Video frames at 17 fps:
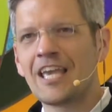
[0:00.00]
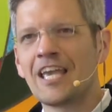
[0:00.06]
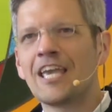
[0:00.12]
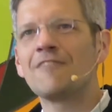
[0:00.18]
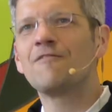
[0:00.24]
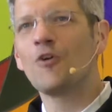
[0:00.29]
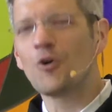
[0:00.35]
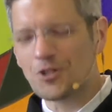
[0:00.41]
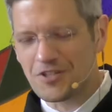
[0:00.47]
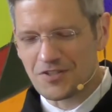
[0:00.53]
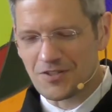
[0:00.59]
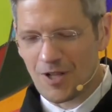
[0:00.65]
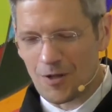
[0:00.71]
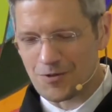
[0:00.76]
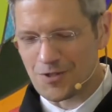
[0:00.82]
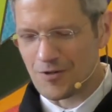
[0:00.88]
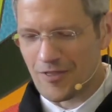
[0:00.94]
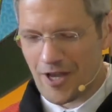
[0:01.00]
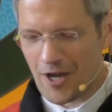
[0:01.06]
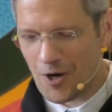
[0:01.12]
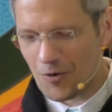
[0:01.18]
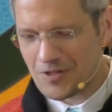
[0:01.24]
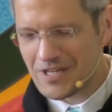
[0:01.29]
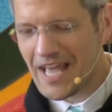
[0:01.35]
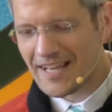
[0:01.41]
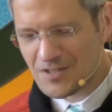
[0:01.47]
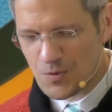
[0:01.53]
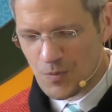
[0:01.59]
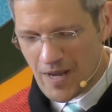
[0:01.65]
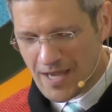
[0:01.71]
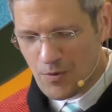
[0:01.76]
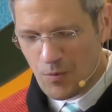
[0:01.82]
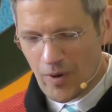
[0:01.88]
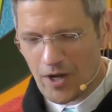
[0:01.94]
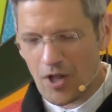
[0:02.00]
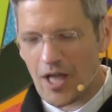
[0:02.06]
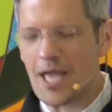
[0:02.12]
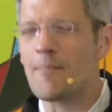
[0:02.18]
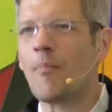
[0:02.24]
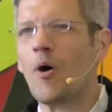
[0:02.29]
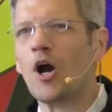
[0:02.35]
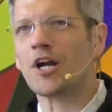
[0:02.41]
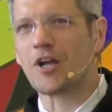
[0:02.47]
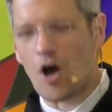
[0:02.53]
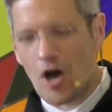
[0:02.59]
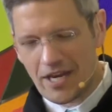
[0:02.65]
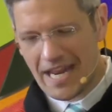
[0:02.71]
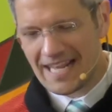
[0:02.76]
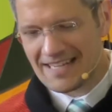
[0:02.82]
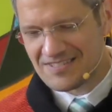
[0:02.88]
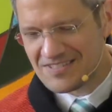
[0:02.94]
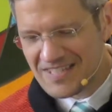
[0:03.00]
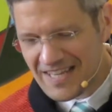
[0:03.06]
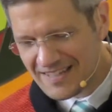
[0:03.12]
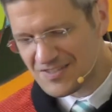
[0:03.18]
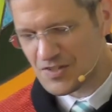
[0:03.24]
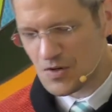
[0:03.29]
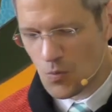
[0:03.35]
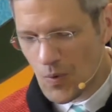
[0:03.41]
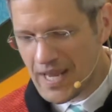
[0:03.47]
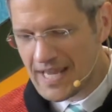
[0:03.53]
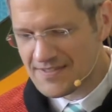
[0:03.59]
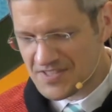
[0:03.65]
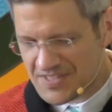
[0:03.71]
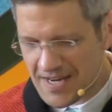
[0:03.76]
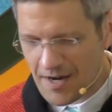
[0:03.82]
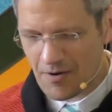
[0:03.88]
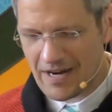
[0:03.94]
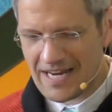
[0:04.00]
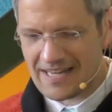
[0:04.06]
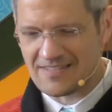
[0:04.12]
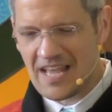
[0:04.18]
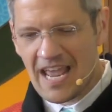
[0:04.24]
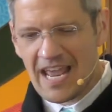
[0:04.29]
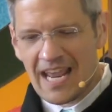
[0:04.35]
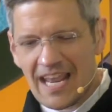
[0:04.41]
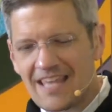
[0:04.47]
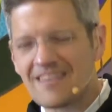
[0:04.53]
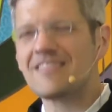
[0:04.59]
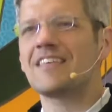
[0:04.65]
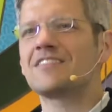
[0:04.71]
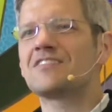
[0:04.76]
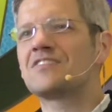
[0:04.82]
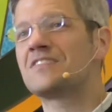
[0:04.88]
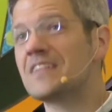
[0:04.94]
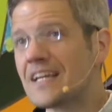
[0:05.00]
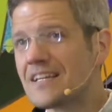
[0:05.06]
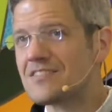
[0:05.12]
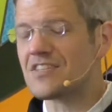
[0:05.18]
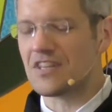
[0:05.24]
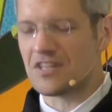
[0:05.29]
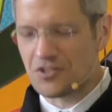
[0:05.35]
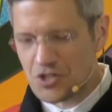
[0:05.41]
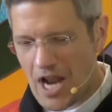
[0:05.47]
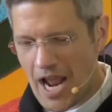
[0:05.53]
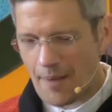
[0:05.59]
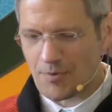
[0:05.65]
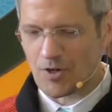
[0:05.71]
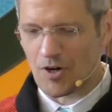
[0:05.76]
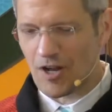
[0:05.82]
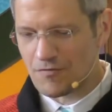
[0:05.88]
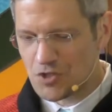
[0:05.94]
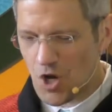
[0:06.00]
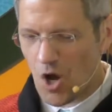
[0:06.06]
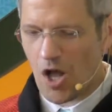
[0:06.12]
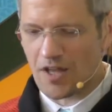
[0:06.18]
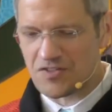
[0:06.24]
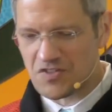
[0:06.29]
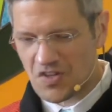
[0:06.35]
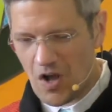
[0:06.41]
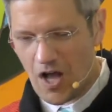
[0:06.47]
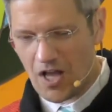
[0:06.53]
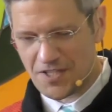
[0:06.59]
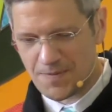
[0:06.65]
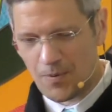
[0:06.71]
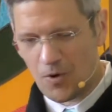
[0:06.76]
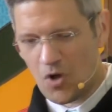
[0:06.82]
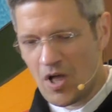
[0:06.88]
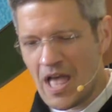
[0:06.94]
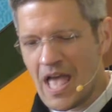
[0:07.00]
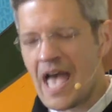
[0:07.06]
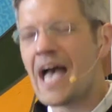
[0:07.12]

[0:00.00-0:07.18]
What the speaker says: In full disclosure, though, next week we'll embark on a six-week series in the sixth chapter of John's Gospel,